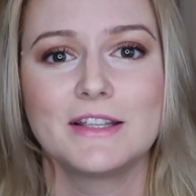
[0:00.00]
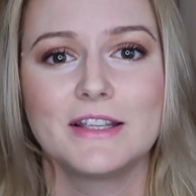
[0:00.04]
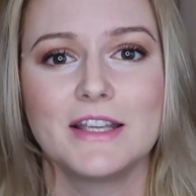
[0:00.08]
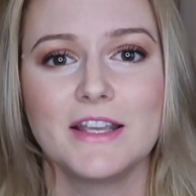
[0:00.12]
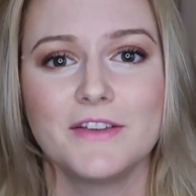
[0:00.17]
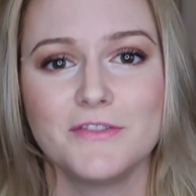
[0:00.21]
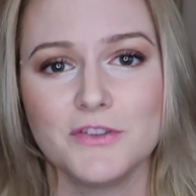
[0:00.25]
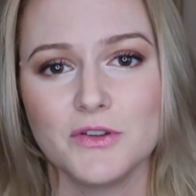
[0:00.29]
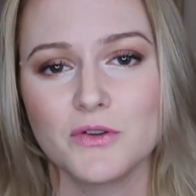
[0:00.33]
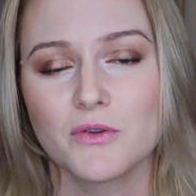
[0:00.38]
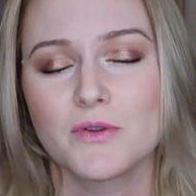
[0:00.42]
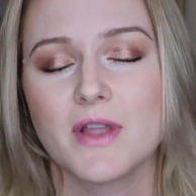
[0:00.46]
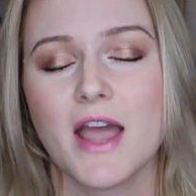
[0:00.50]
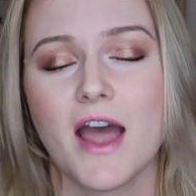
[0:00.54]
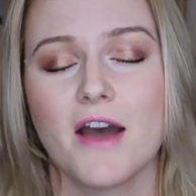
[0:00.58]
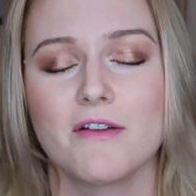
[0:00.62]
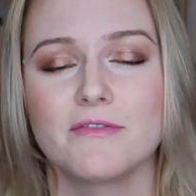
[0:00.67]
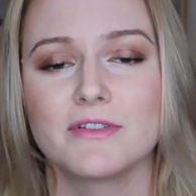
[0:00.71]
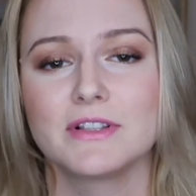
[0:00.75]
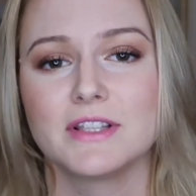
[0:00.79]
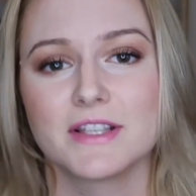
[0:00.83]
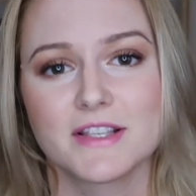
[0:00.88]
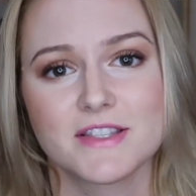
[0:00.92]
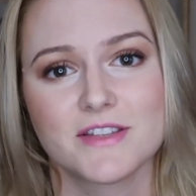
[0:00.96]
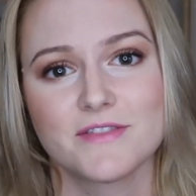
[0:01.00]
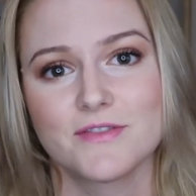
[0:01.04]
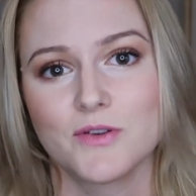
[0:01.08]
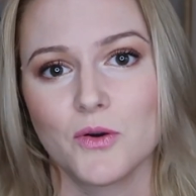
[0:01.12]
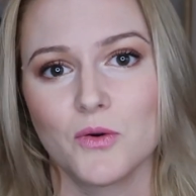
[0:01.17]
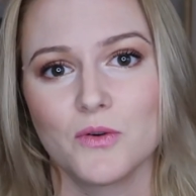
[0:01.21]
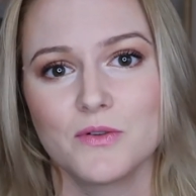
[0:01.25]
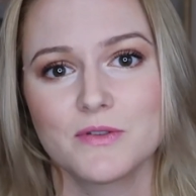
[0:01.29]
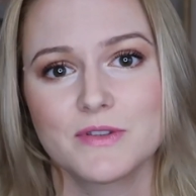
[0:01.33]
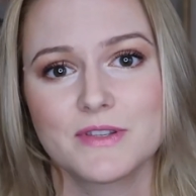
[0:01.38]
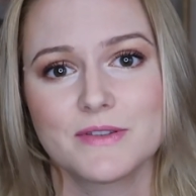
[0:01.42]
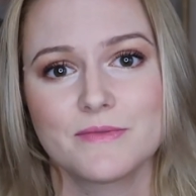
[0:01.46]
if you don't have a list of
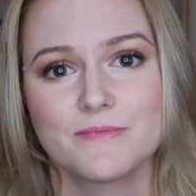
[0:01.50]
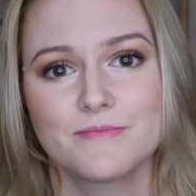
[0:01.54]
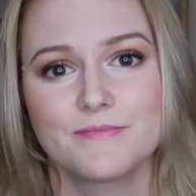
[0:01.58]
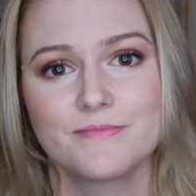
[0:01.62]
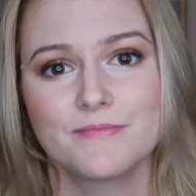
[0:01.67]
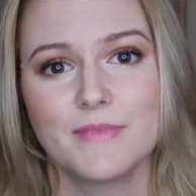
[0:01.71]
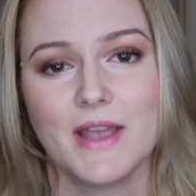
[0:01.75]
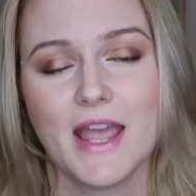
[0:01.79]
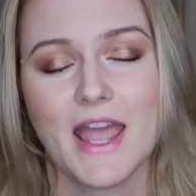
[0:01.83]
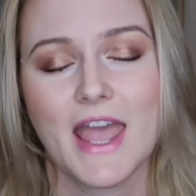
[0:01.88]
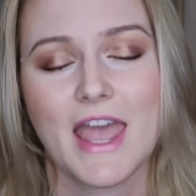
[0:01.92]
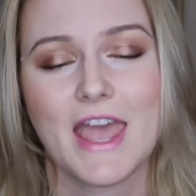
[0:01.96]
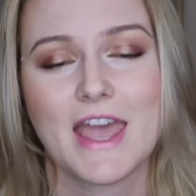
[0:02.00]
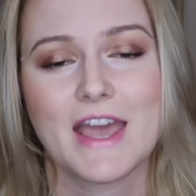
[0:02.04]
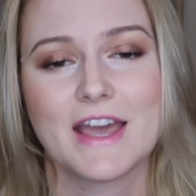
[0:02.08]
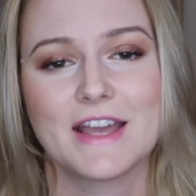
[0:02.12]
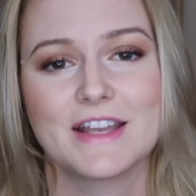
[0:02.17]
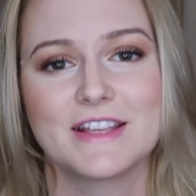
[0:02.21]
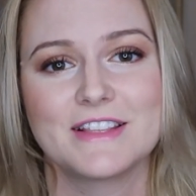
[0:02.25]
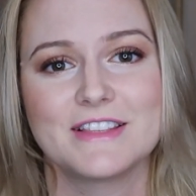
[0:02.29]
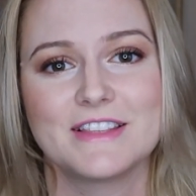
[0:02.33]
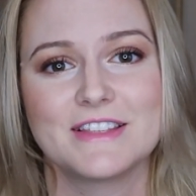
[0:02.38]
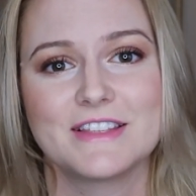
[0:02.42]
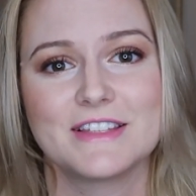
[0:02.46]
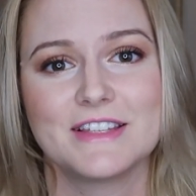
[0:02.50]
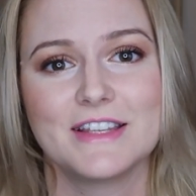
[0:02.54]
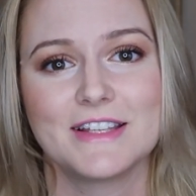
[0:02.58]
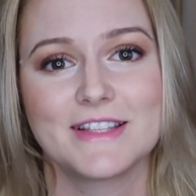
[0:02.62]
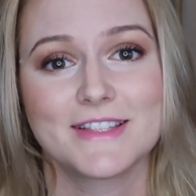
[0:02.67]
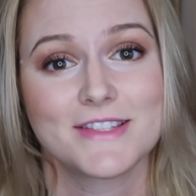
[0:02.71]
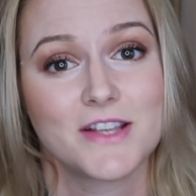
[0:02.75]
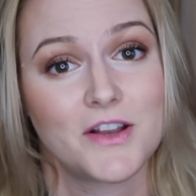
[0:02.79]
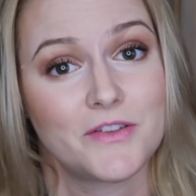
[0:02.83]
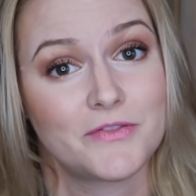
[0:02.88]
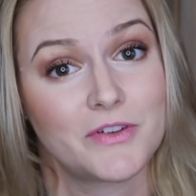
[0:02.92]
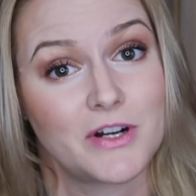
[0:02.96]
goals. And
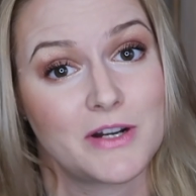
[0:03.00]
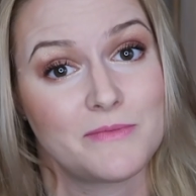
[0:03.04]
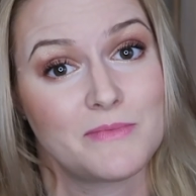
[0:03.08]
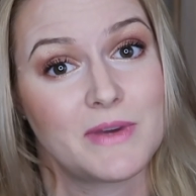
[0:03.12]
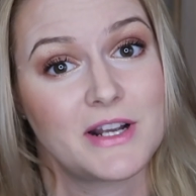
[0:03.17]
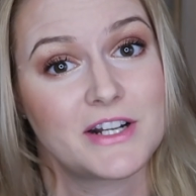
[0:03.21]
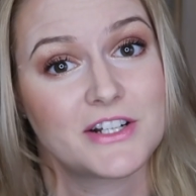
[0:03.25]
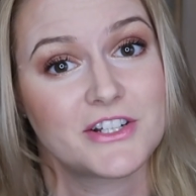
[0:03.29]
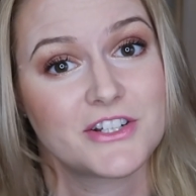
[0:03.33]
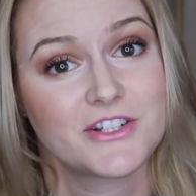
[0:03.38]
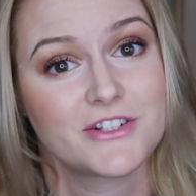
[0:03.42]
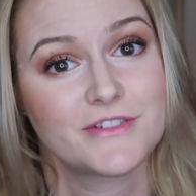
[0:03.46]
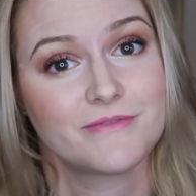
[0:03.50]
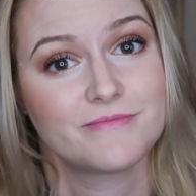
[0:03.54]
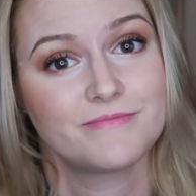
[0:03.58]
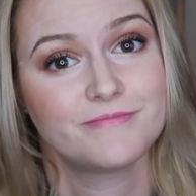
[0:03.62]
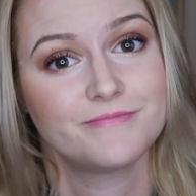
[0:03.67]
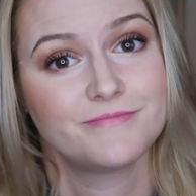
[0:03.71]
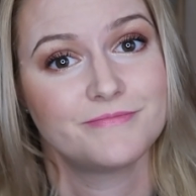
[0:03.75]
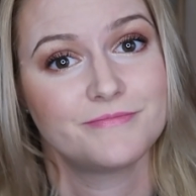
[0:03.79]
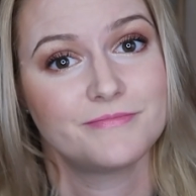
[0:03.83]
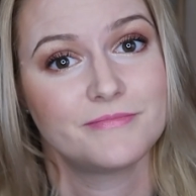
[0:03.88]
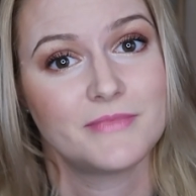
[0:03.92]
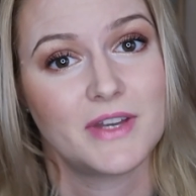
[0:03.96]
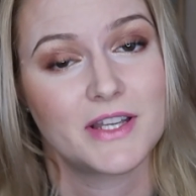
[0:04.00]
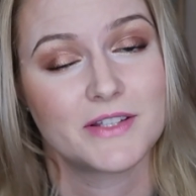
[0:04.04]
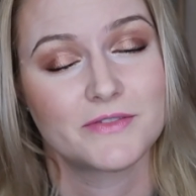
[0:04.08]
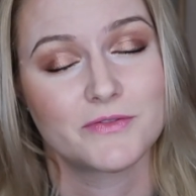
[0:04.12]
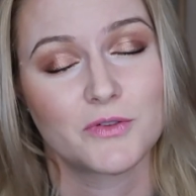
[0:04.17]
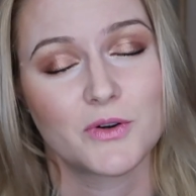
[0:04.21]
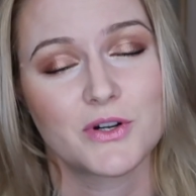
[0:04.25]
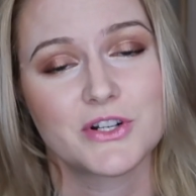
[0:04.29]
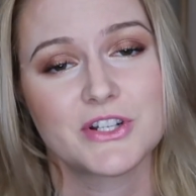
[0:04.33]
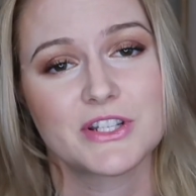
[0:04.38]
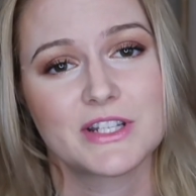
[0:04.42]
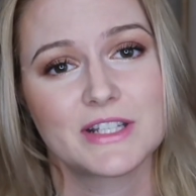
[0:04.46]
it's not very much,
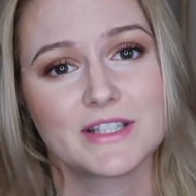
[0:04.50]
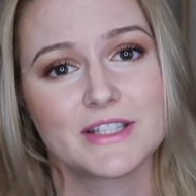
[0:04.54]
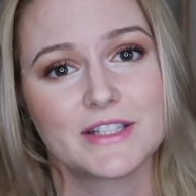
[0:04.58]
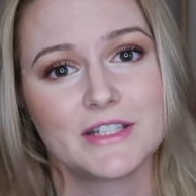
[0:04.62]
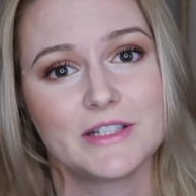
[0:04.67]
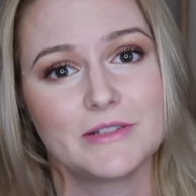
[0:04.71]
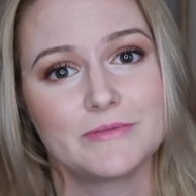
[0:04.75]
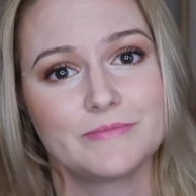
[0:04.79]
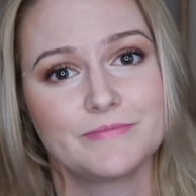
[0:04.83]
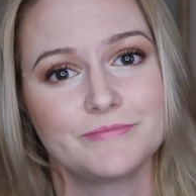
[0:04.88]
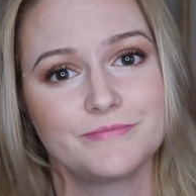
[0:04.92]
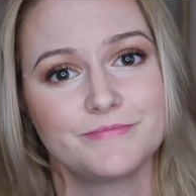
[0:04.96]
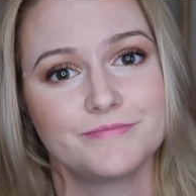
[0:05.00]
unfortunately.